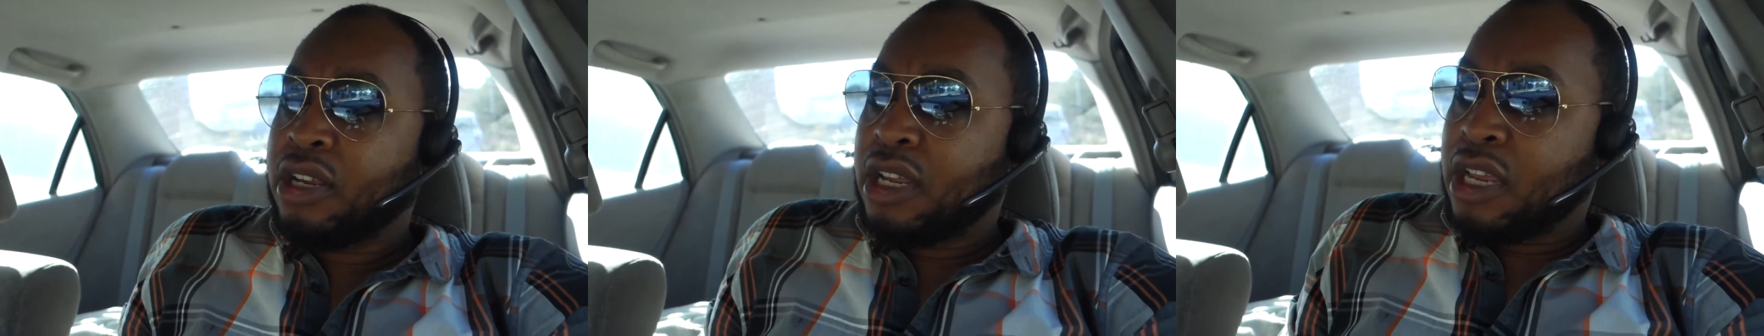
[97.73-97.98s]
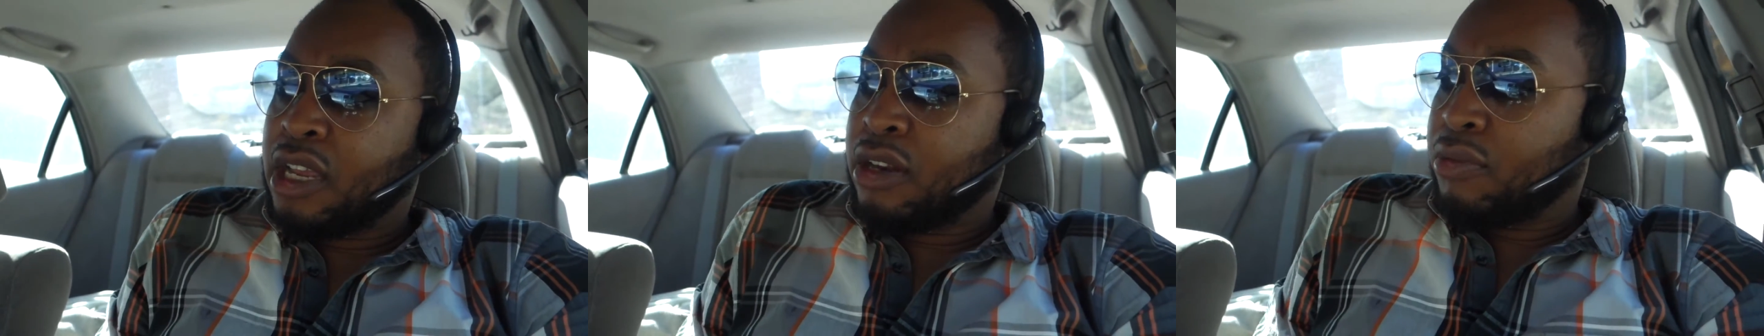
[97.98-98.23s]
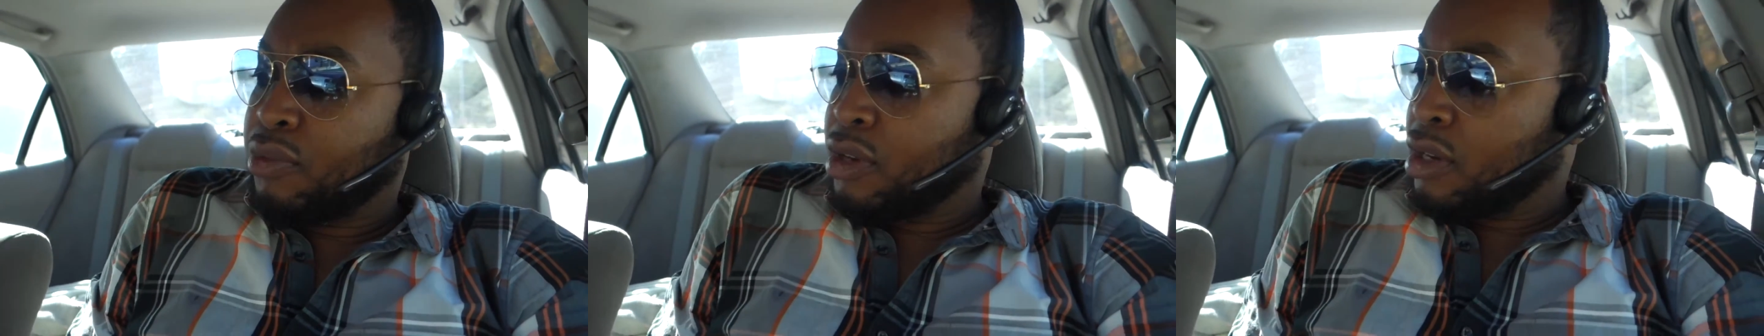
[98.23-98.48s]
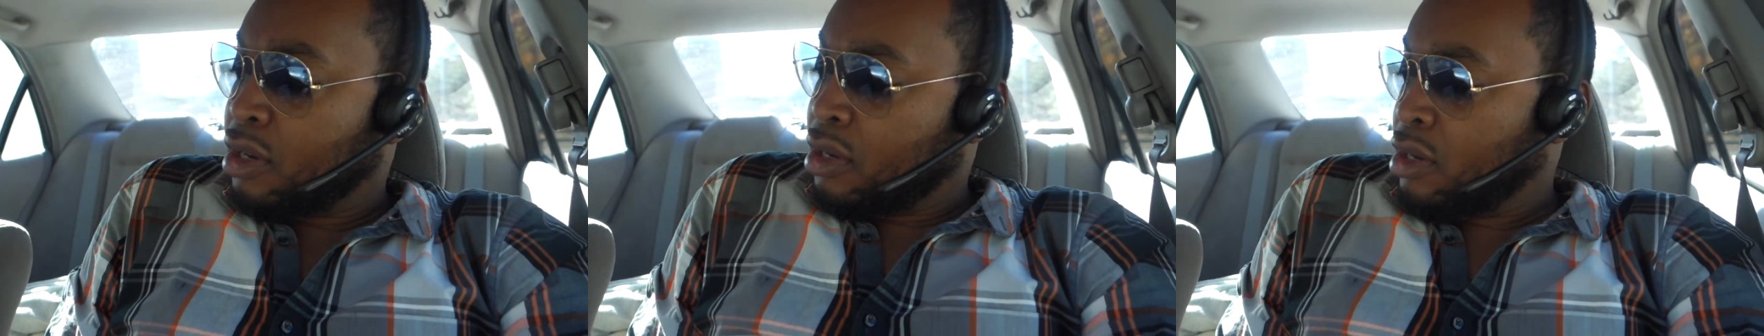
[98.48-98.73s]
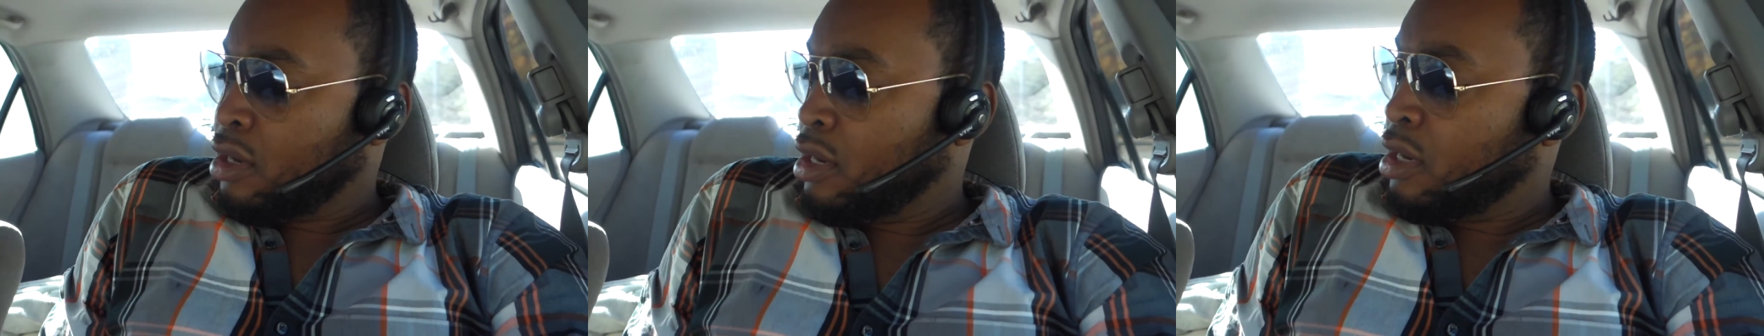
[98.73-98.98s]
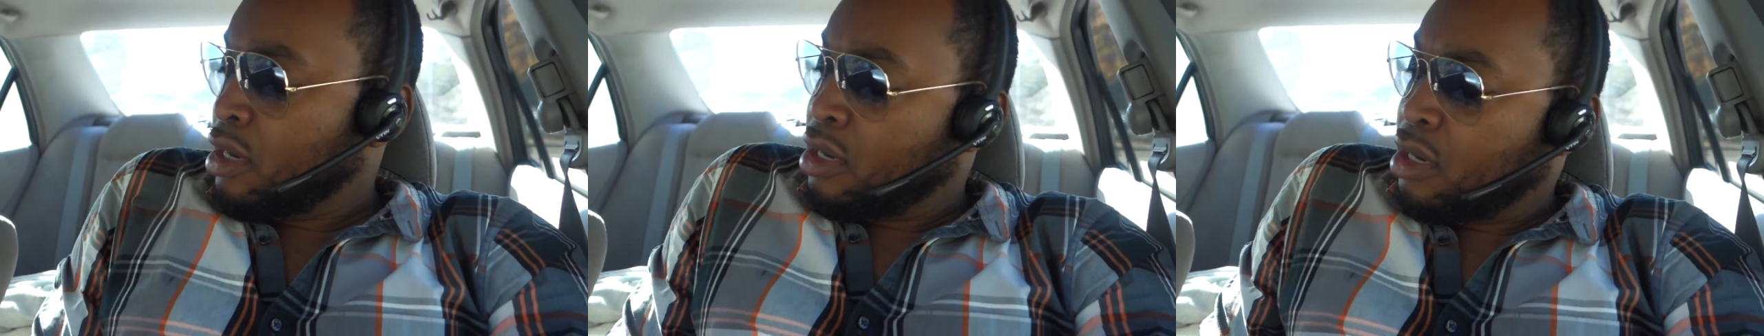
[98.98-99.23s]
and we're gonna
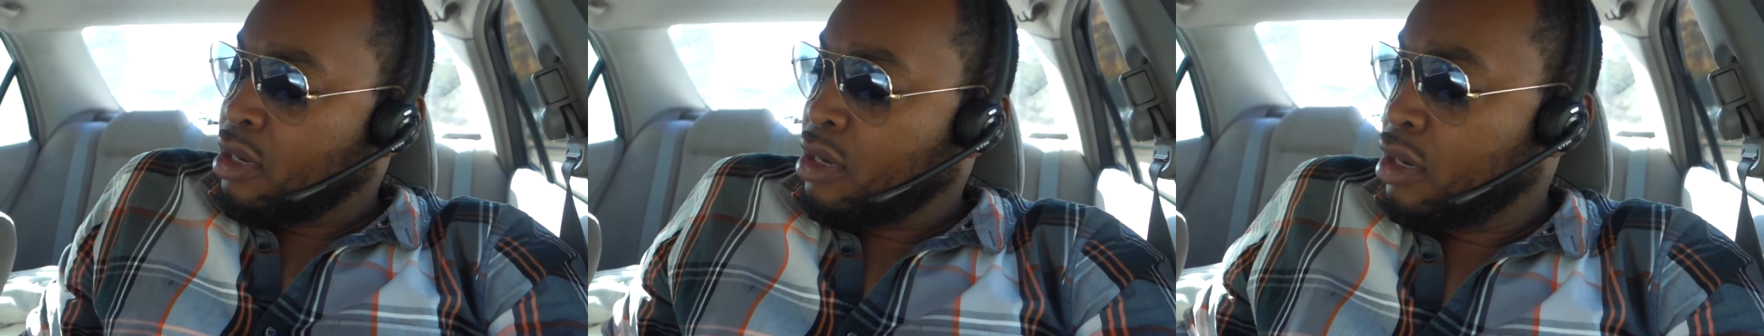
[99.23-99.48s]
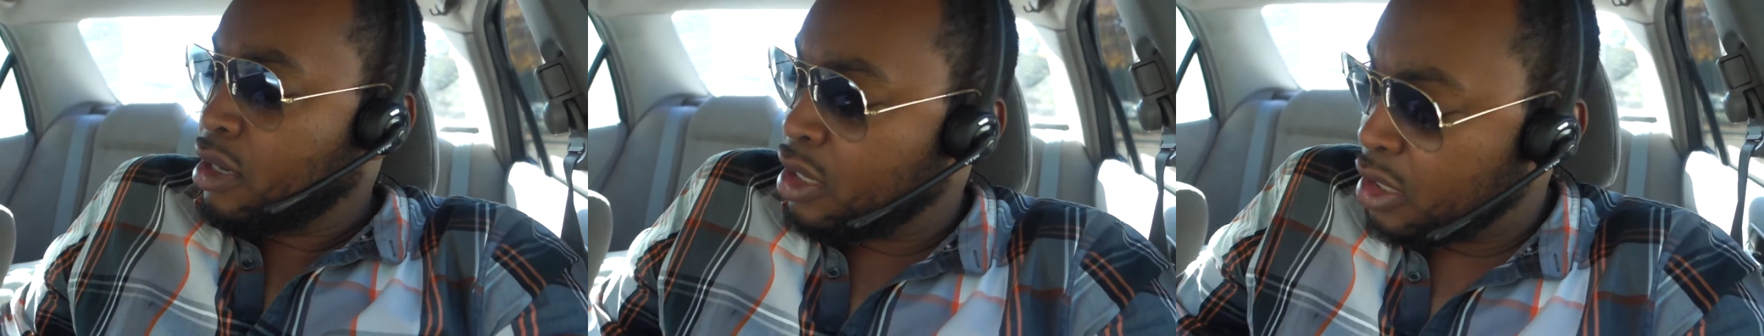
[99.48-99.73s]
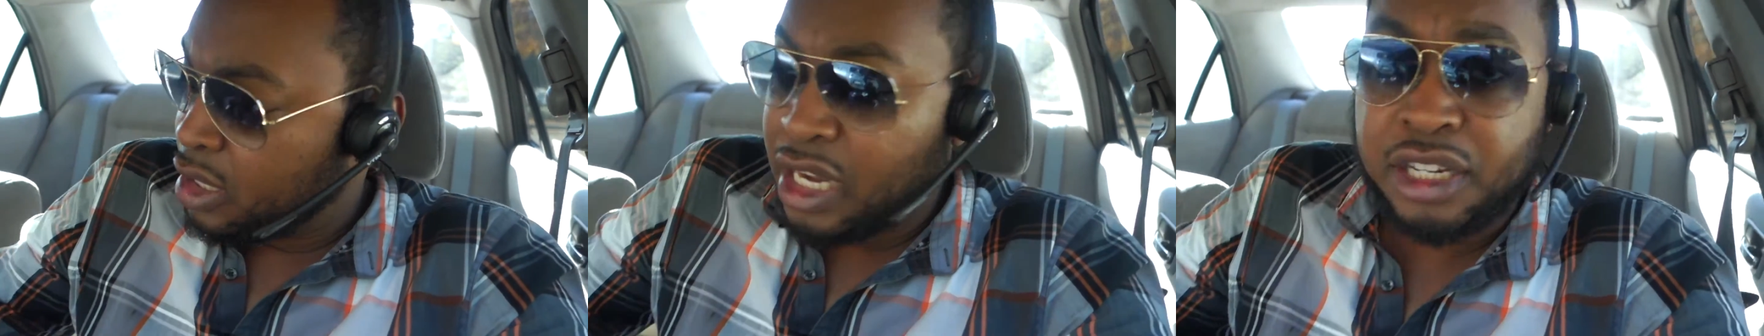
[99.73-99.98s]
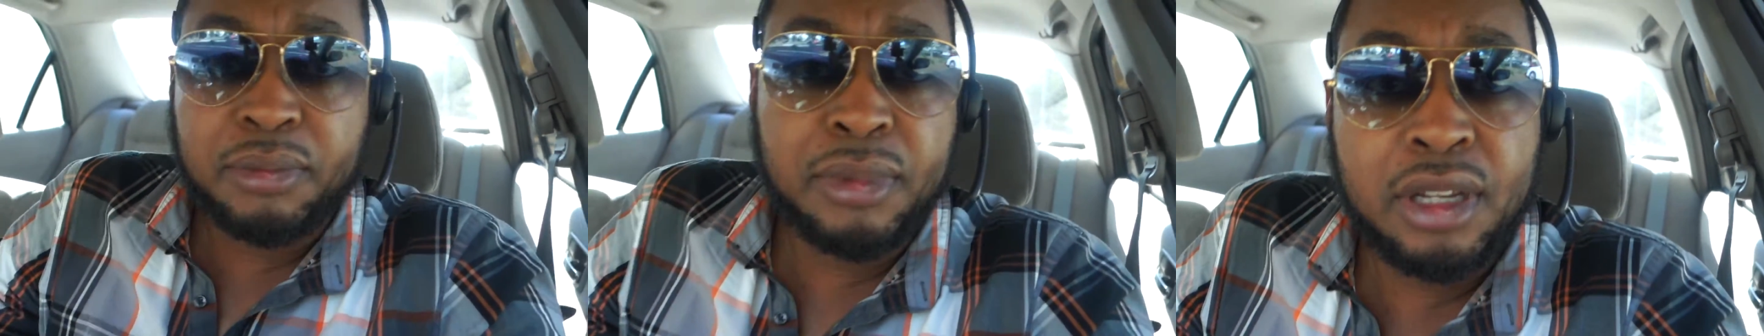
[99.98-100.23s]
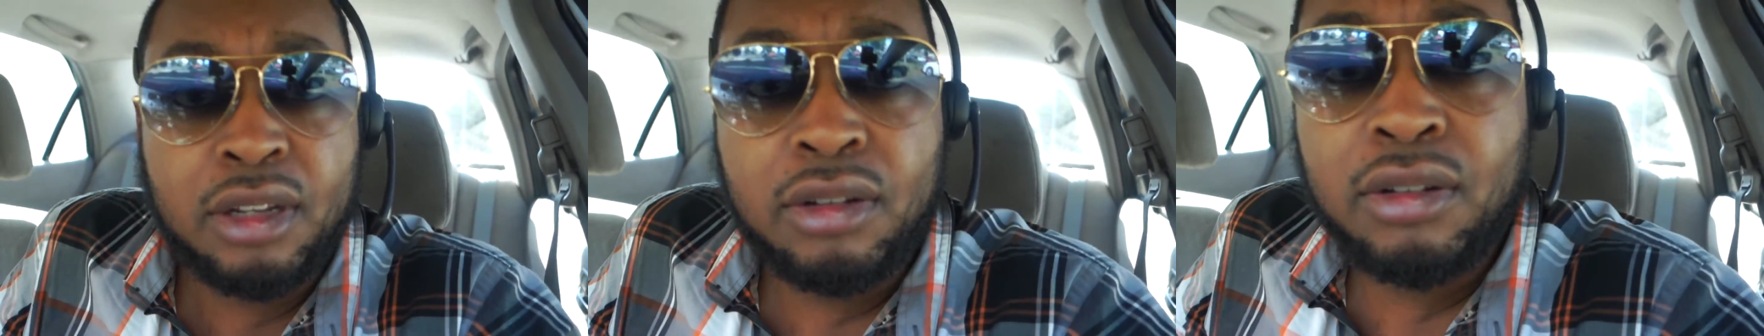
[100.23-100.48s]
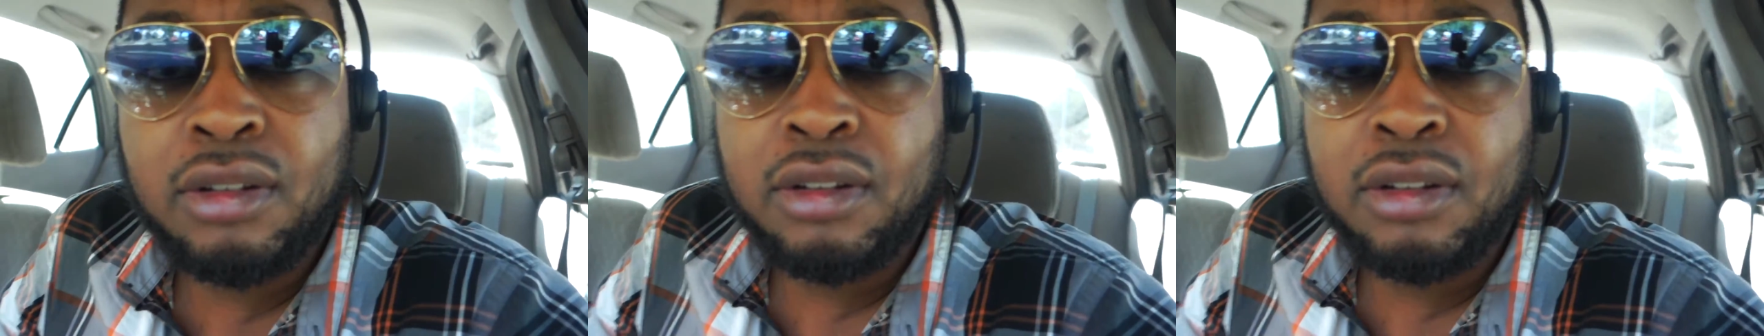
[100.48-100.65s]
get a nice meal.